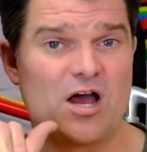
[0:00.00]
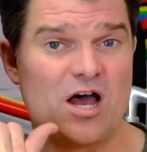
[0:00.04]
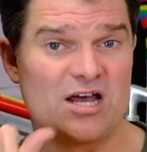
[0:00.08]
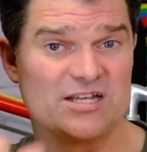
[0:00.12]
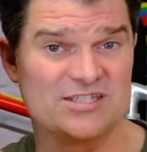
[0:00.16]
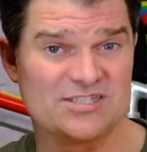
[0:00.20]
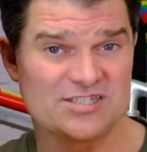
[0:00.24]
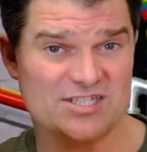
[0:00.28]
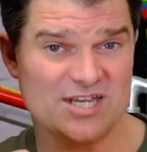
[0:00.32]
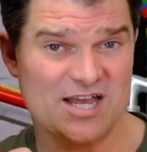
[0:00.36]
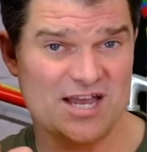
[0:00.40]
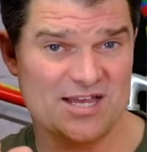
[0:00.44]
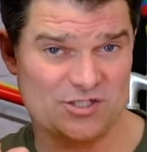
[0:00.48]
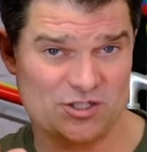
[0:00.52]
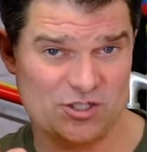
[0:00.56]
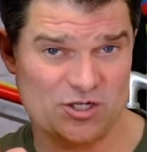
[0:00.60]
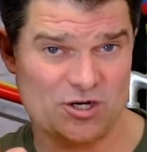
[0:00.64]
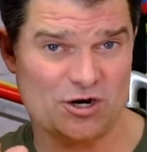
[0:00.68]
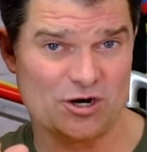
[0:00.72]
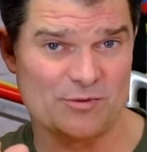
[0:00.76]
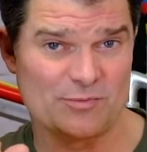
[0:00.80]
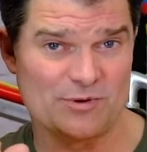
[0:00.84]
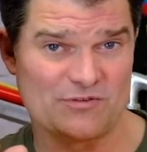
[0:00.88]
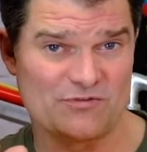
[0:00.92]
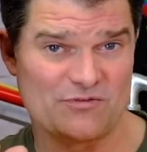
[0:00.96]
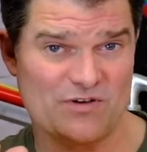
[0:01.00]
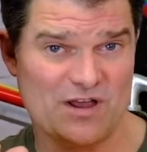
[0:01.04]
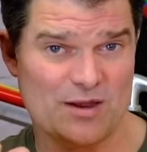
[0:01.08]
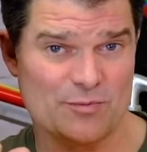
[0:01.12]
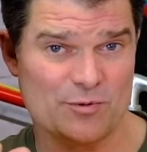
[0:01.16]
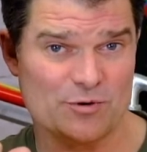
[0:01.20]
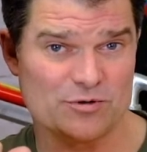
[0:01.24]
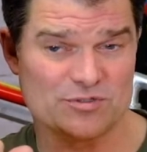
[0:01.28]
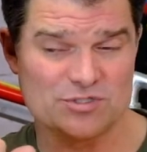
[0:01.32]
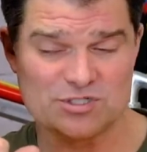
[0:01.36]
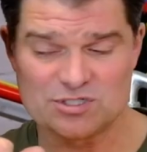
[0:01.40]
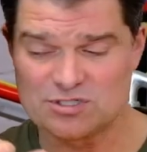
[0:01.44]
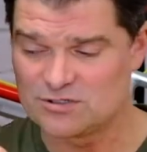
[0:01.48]
unsized carbon
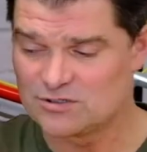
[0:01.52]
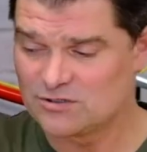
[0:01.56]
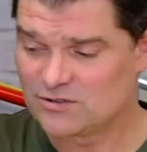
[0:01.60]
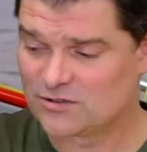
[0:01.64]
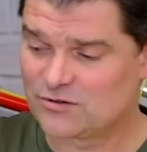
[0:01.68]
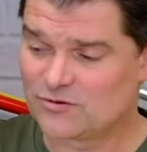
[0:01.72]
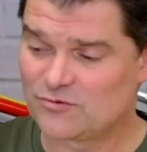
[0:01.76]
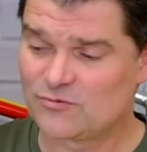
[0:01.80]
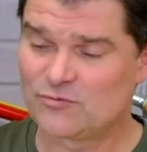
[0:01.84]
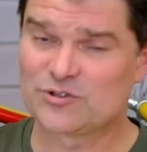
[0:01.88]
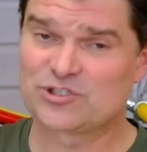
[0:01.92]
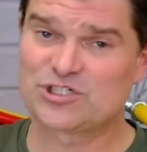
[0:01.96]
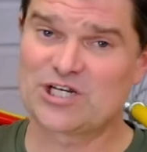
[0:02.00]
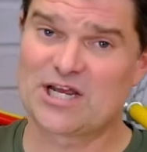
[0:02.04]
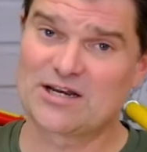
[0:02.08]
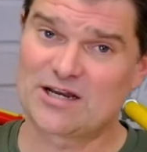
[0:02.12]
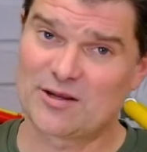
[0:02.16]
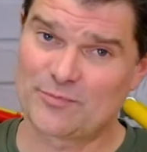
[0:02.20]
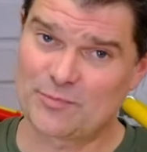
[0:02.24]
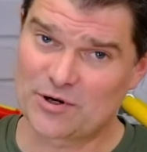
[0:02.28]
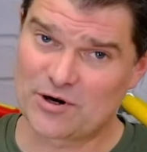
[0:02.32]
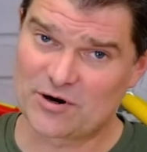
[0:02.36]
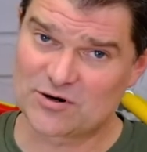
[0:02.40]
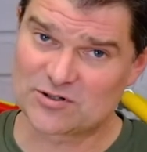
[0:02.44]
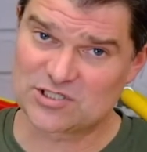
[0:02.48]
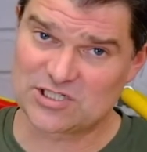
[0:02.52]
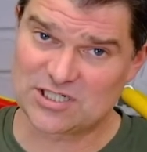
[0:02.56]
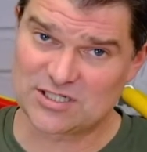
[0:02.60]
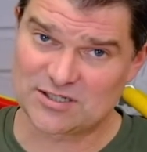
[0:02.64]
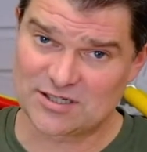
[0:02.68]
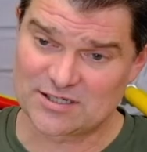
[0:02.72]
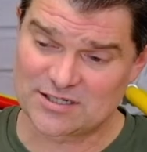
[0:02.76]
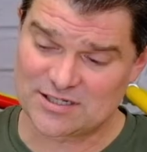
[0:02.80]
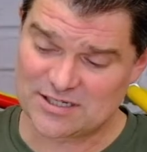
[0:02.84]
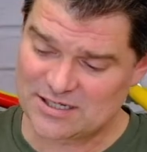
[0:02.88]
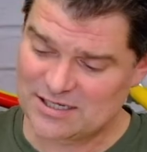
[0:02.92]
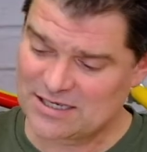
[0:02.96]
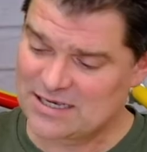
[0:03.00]
fibers, which end up in our
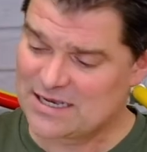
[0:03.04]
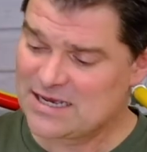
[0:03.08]
sealant,